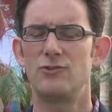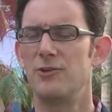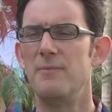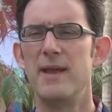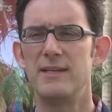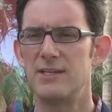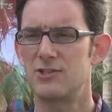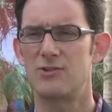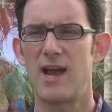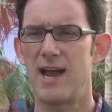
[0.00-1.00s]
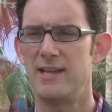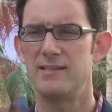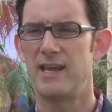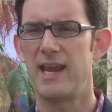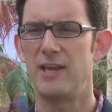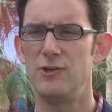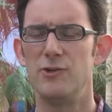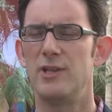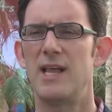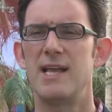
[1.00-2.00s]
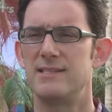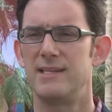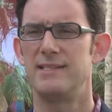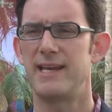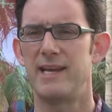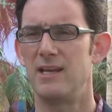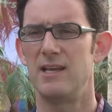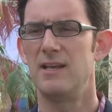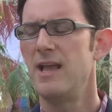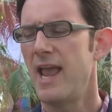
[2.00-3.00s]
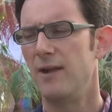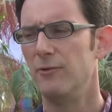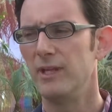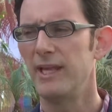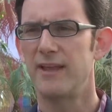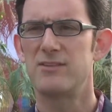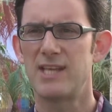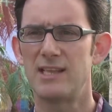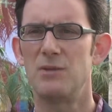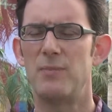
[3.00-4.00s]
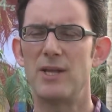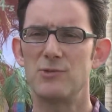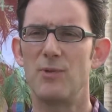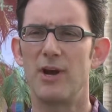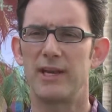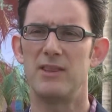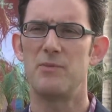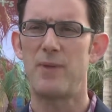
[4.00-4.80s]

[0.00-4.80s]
tremendous strides in utilizing data and really have set the benchmark in the